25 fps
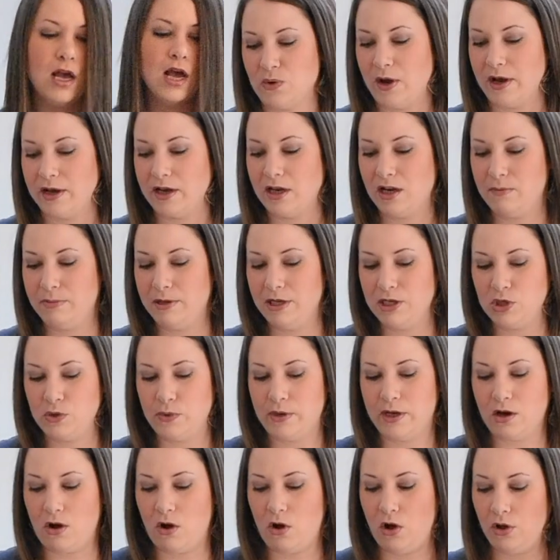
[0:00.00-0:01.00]
So I'm gonna be
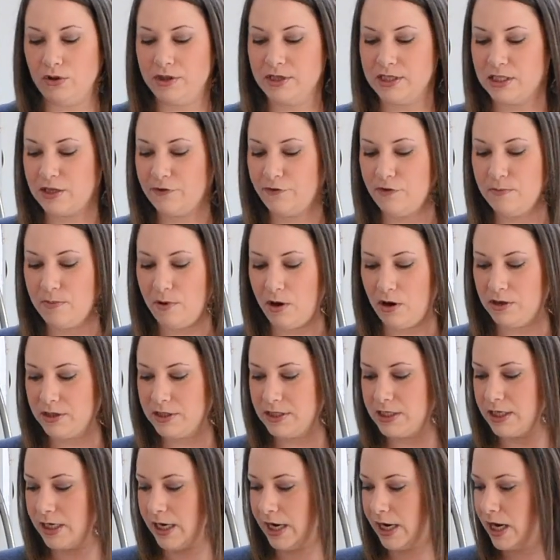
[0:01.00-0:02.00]
doing all these different
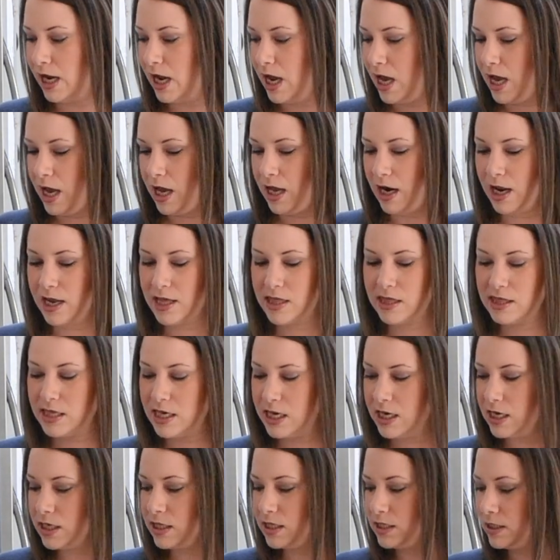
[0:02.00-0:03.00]
bottles today, and I
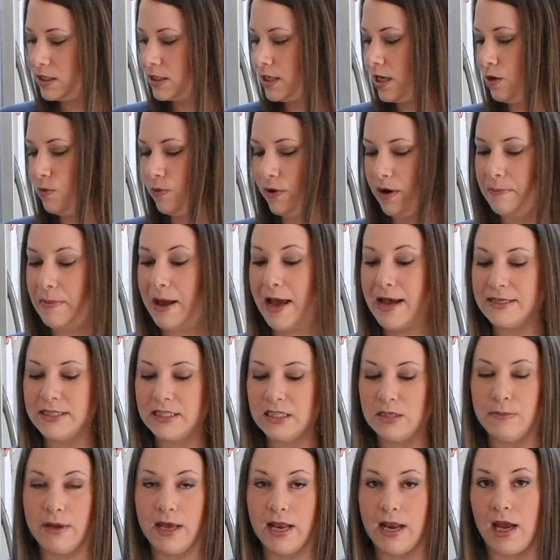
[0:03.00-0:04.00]
think this is kind of what I'm
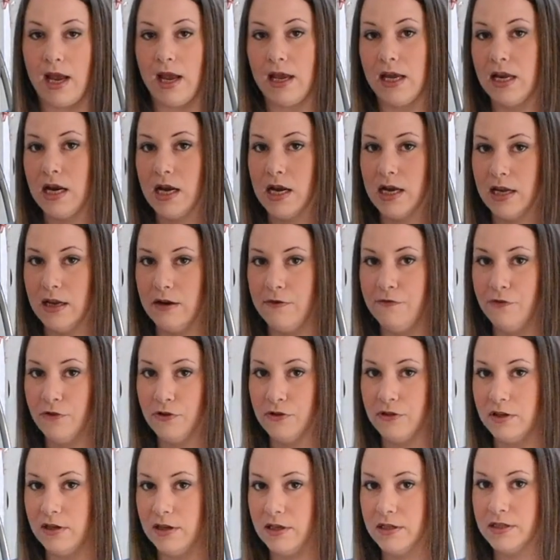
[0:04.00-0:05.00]
estimating I'm gonna need for
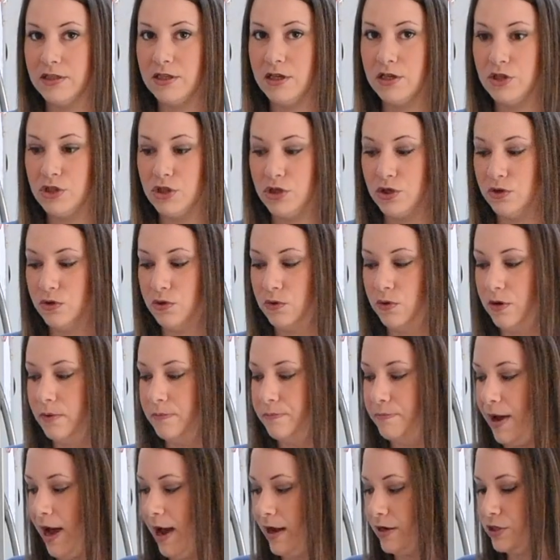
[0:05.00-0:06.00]
these two
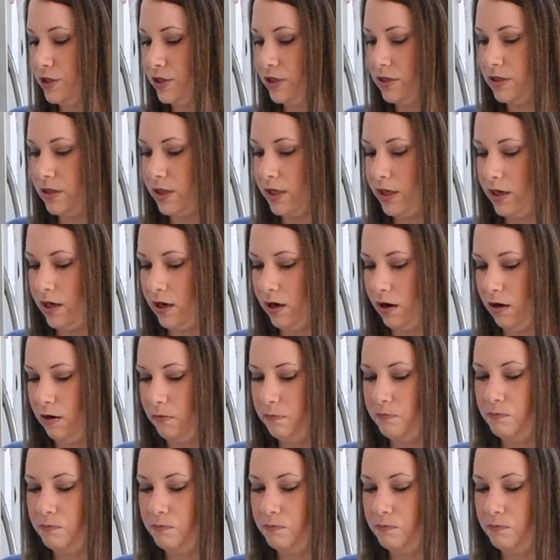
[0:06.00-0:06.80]
batches here.